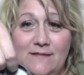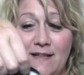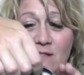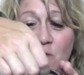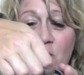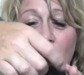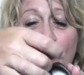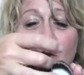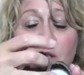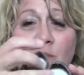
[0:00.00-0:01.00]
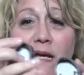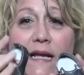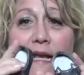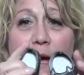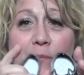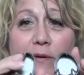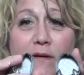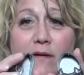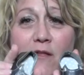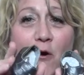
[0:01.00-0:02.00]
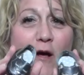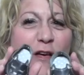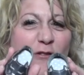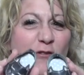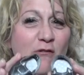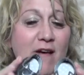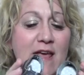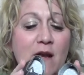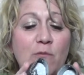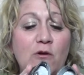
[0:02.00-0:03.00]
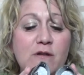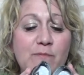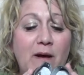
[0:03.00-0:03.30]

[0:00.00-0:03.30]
That's what she calls them, kitty nap. There are other little animals,